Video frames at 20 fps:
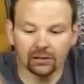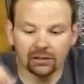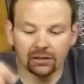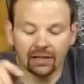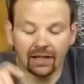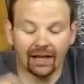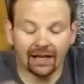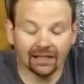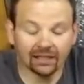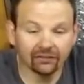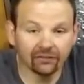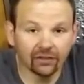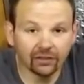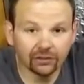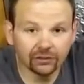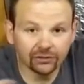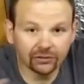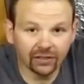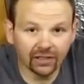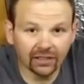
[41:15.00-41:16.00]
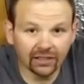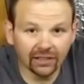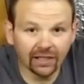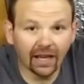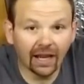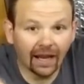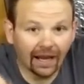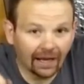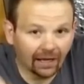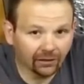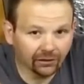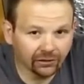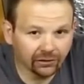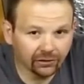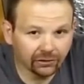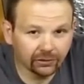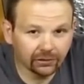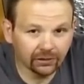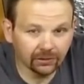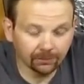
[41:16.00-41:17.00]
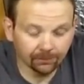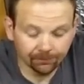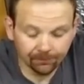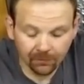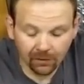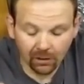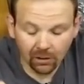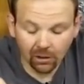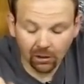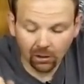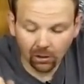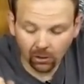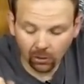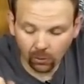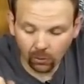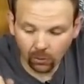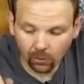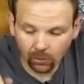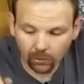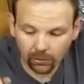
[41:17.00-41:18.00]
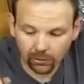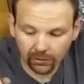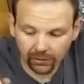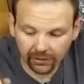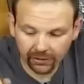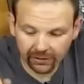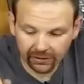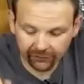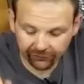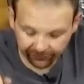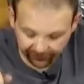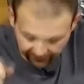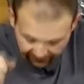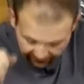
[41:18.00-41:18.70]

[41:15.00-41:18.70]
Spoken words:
lack of understanding how to do it, or if